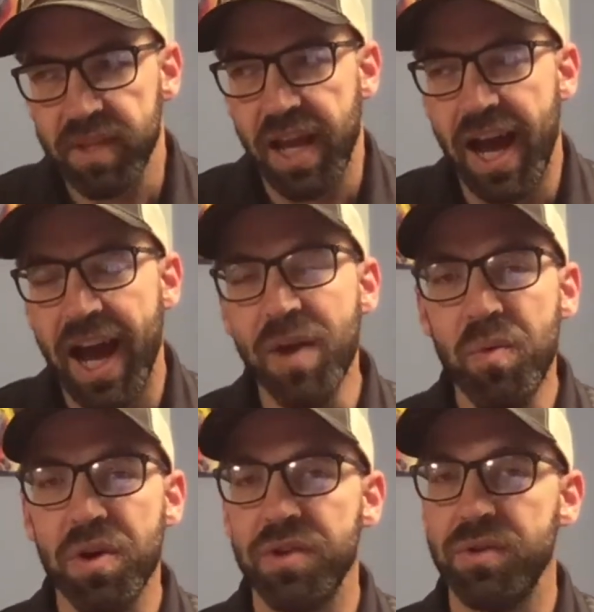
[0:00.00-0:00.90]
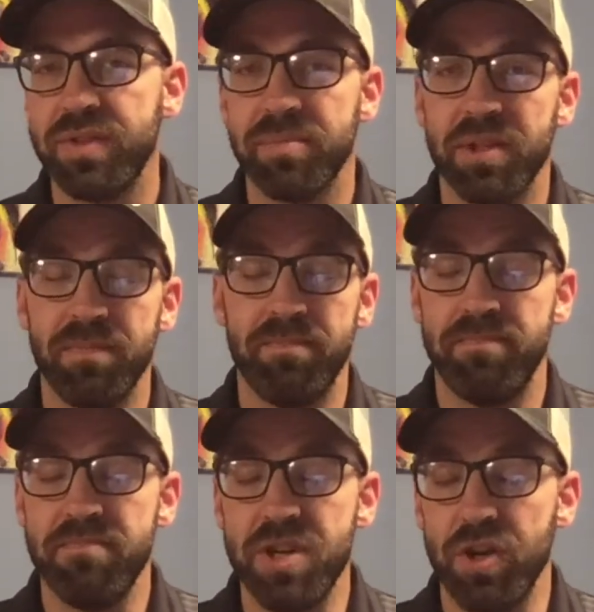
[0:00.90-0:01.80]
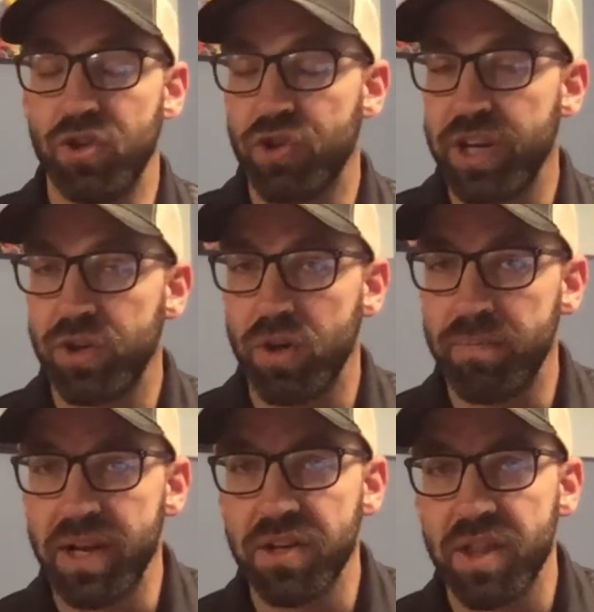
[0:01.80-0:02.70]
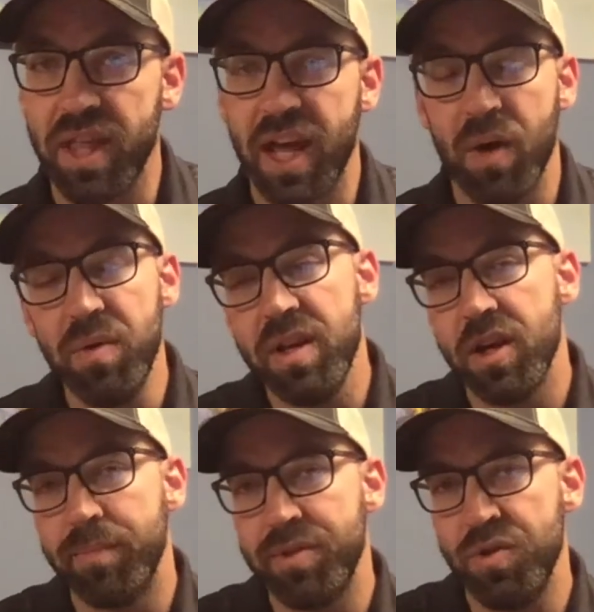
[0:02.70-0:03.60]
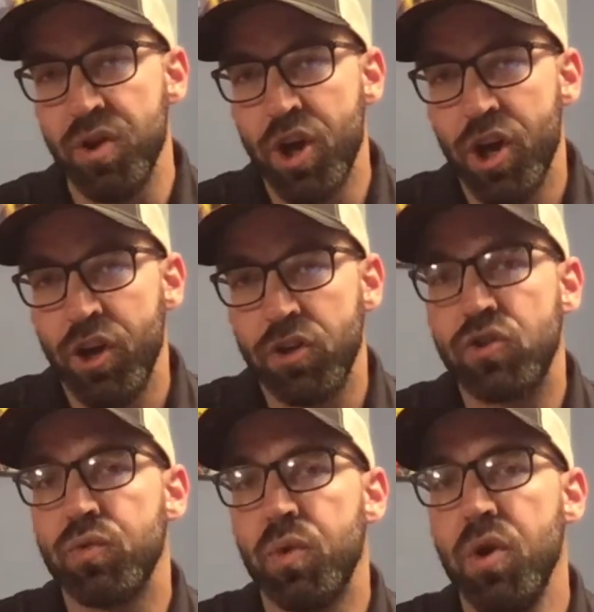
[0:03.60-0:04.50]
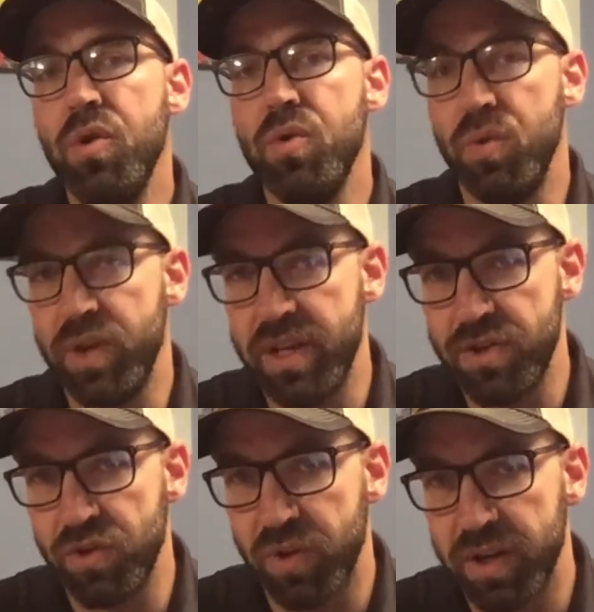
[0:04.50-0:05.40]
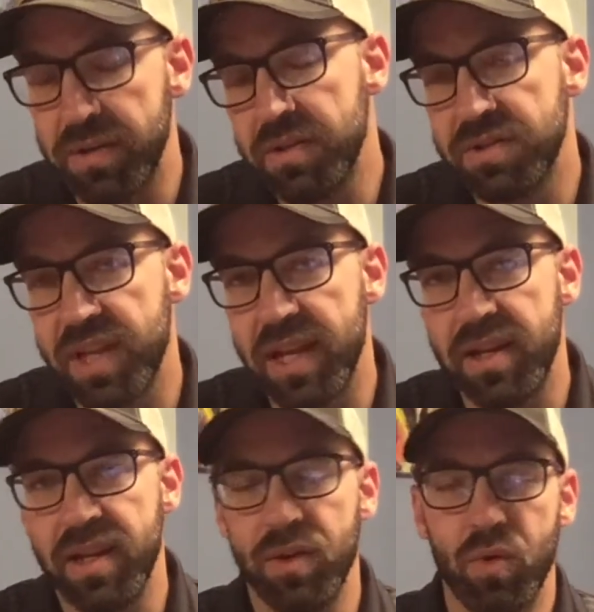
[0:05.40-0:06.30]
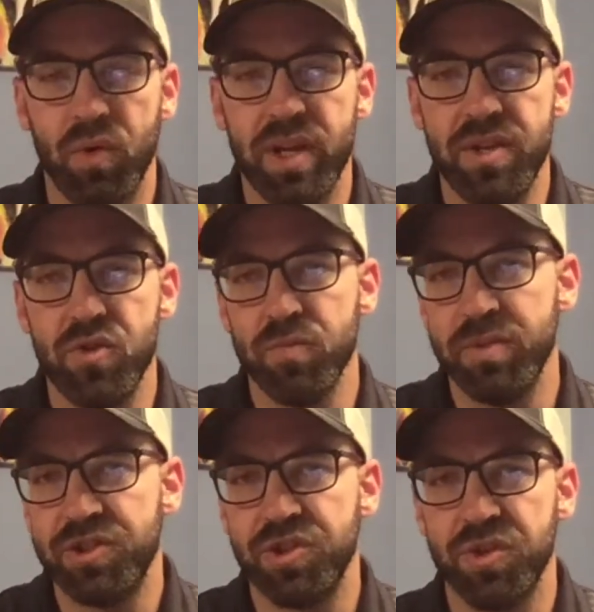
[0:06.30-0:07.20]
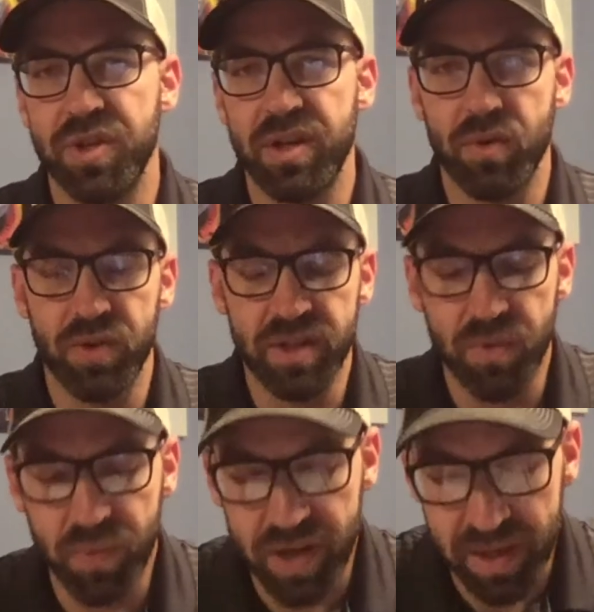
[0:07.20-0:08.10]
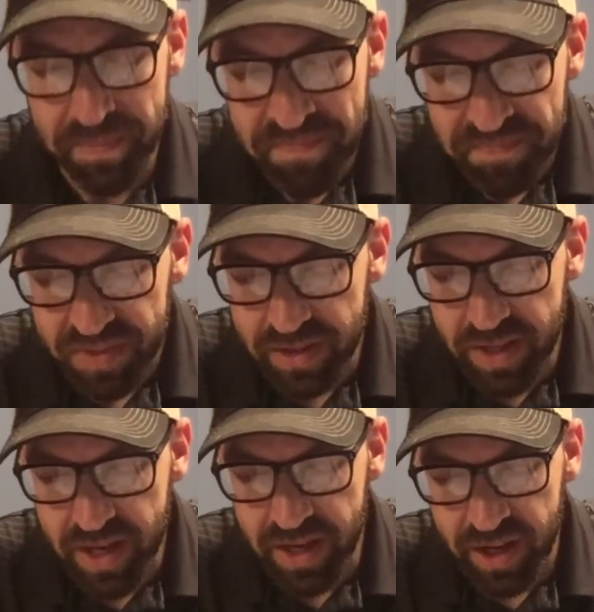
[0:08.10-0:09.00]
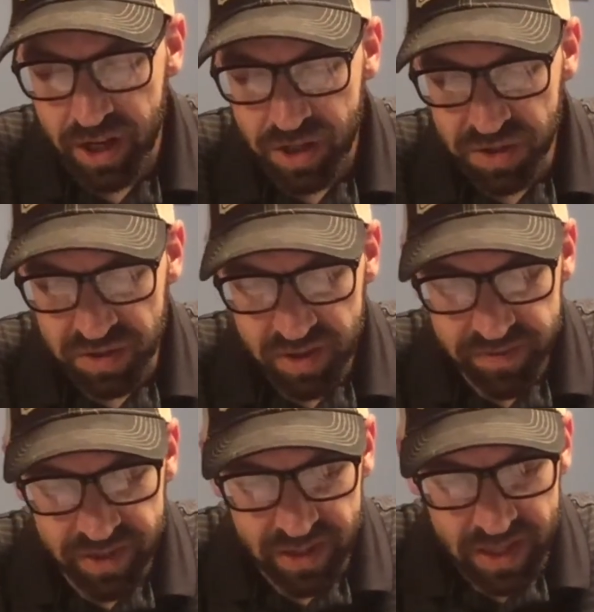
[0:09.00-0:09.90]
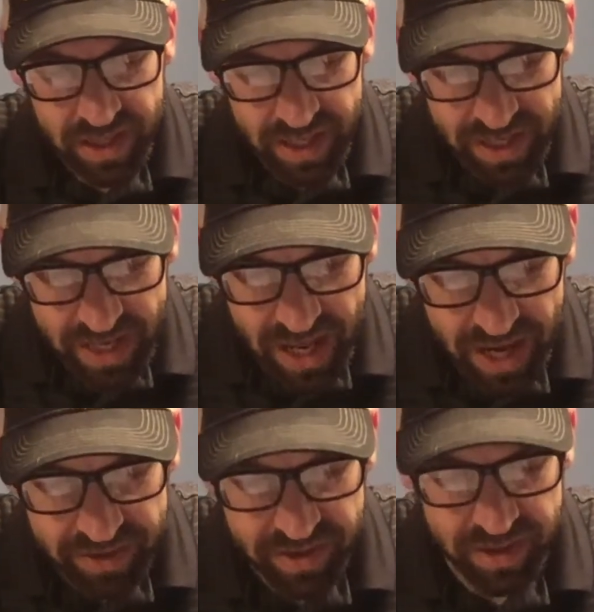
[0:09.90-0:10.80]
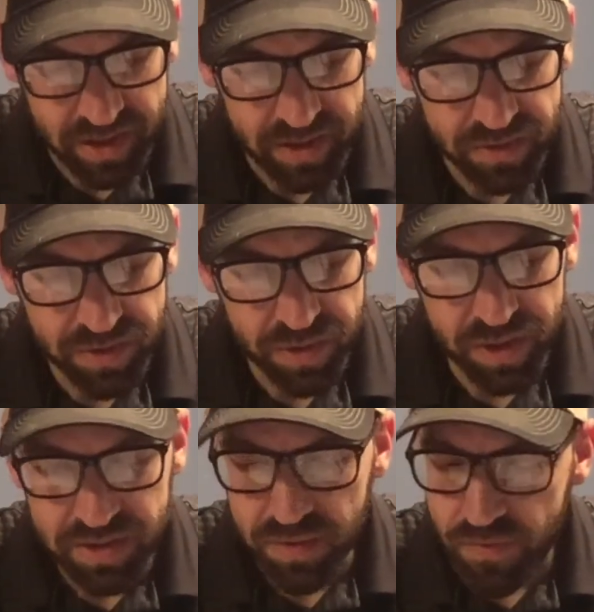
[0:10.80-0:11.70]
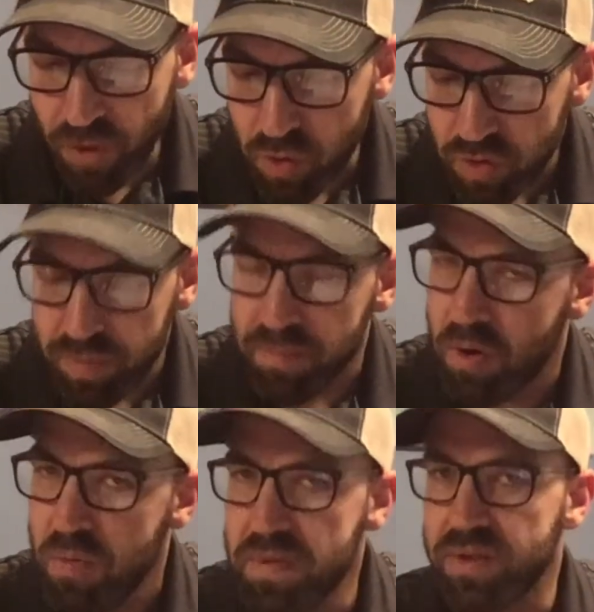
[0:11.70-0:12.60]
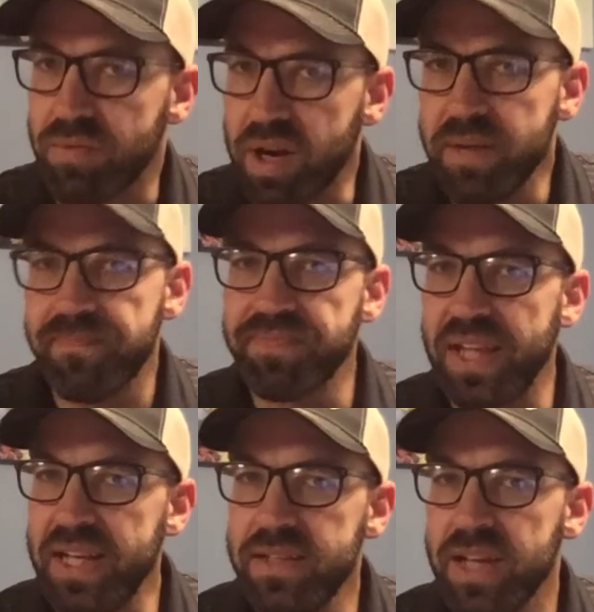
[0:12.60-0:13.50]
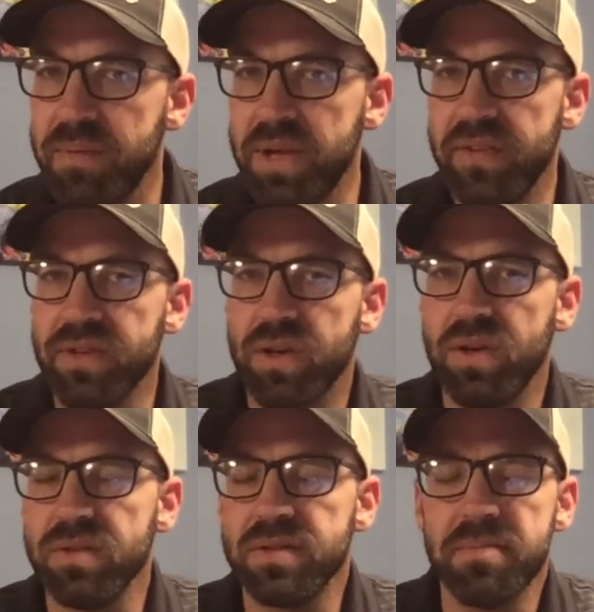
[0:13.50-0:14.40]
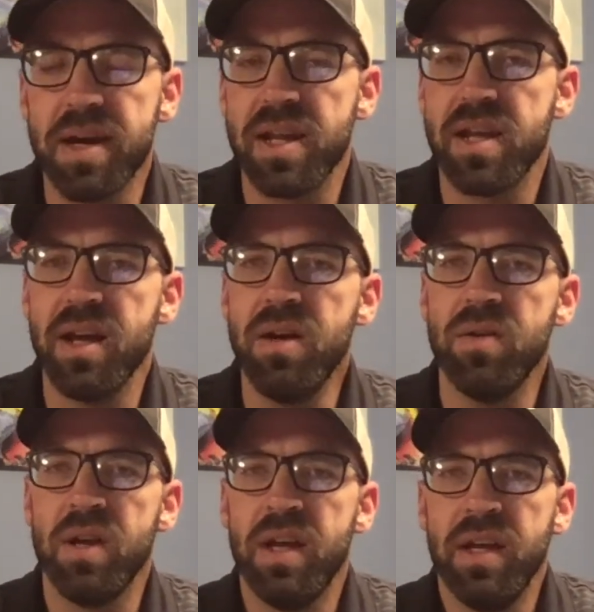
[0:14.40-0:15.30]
I want to do something greater or bigger than that. I want to help you grow in your understanding or in your maturity or in the way that you're living and acting. And so it's a vulnerable moment, right? Anytime you have to call somebody out,